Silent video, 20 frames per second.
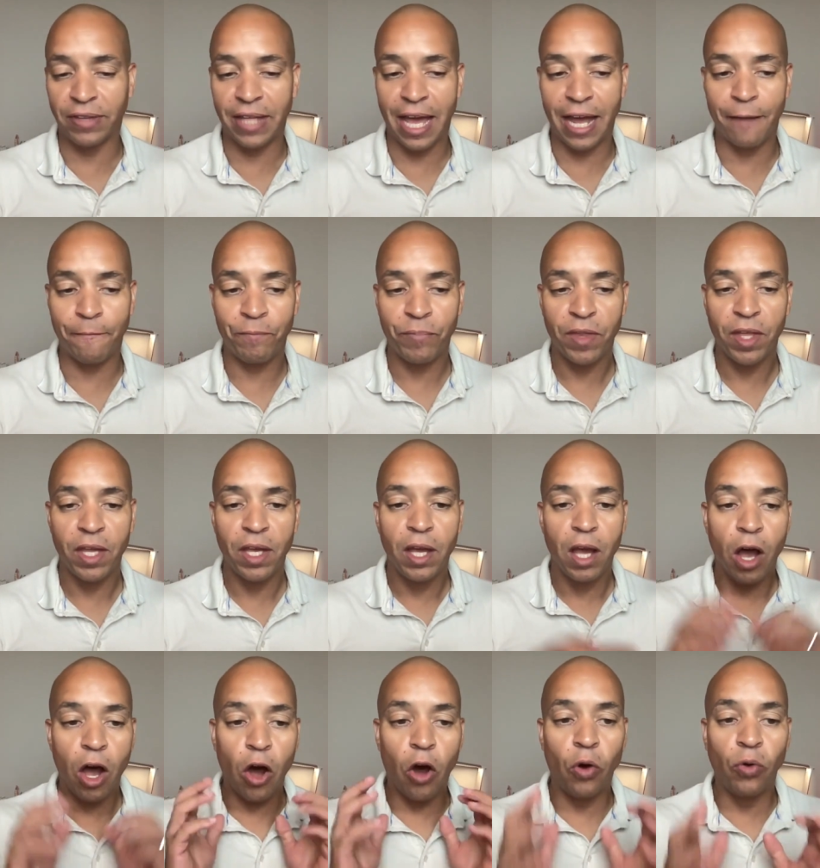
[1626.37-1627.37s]
that.
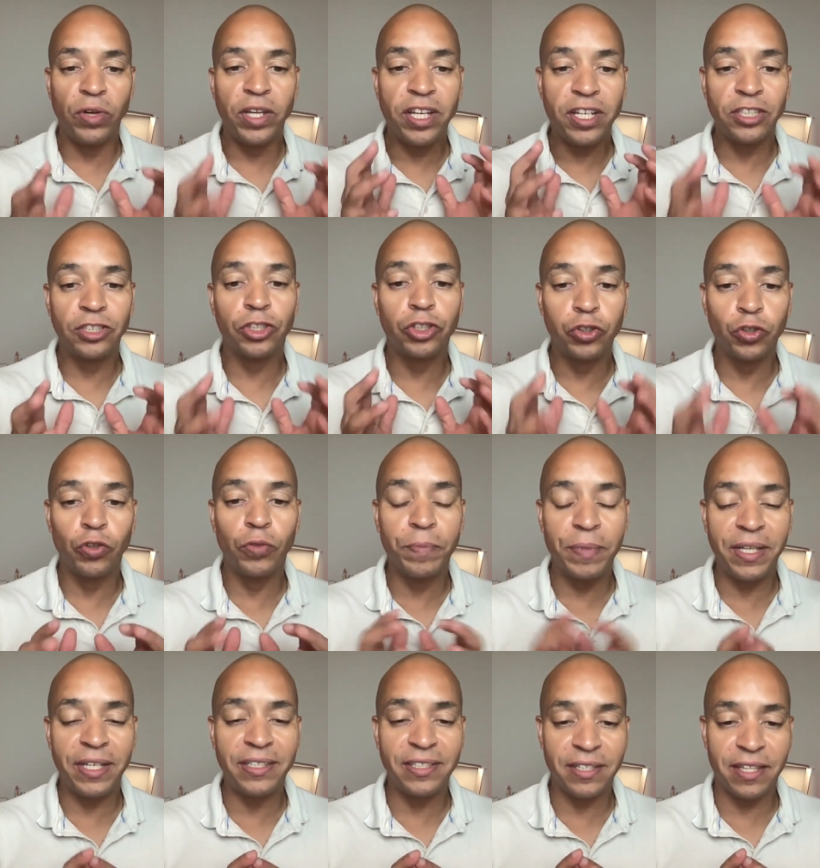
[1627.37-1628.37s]
Only consume
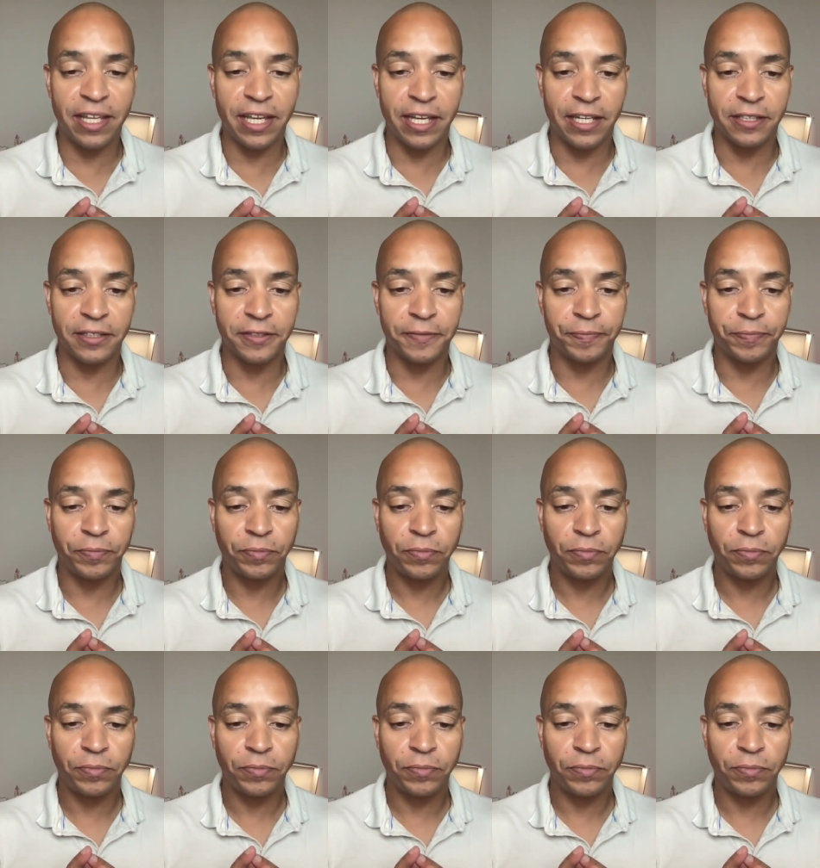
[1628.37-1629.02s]
these things.